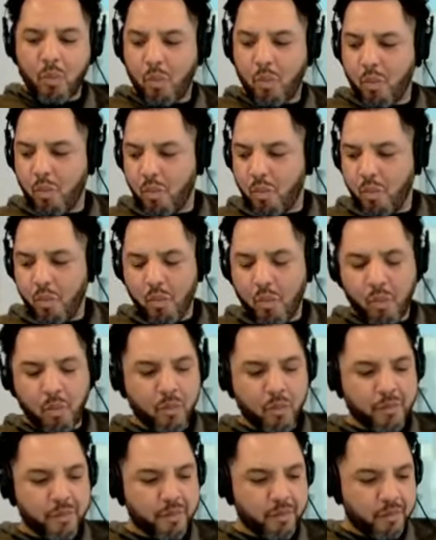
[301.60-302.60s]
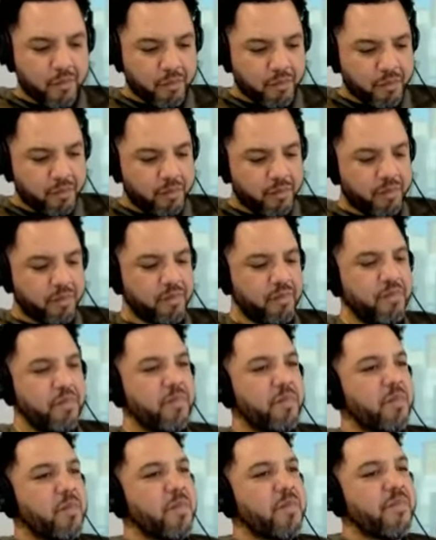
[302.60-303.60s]

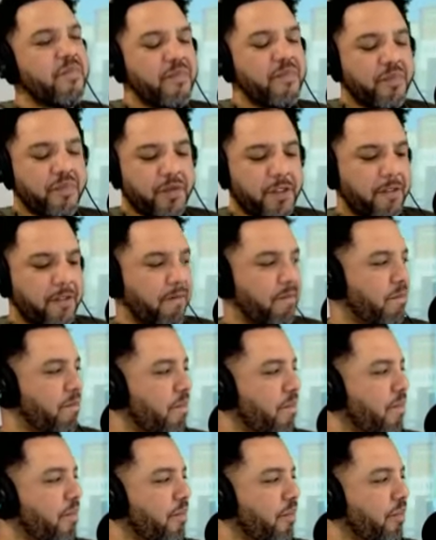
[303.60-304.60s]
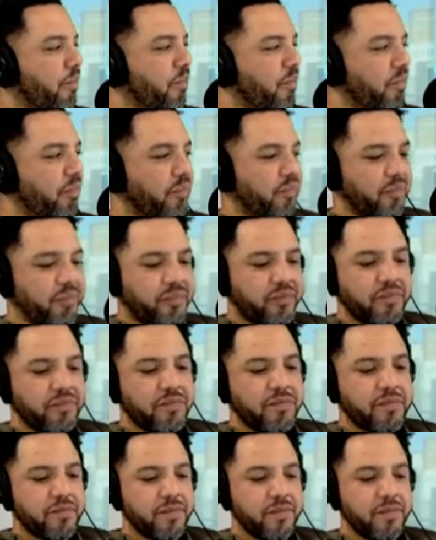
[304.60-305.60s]

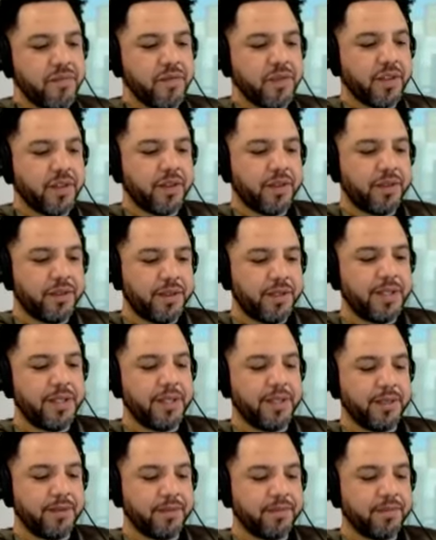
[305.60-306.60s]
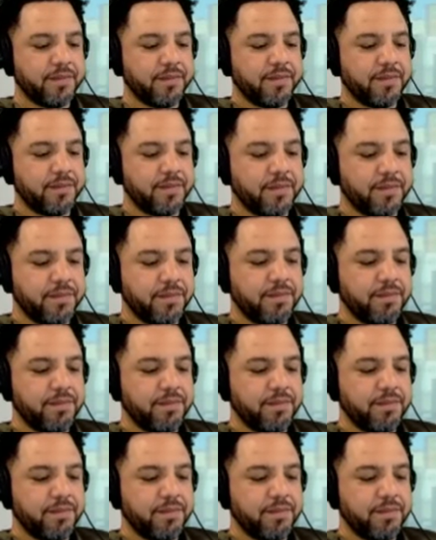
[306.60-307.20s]
The person shown says nothing.